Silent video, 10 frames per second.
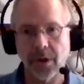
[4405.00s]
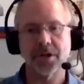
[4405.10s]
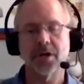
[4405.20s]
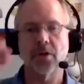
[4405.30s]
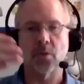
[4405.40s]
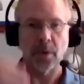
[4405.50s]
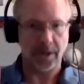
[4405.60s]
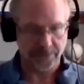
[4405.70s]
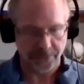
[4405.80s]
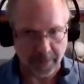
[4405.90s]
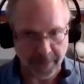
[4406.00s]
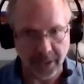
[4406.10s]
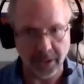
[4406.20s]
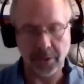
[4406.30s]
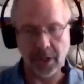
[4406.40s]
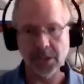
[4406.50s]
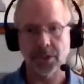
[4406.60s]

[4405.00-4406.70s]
here's another way of framing it. Okay.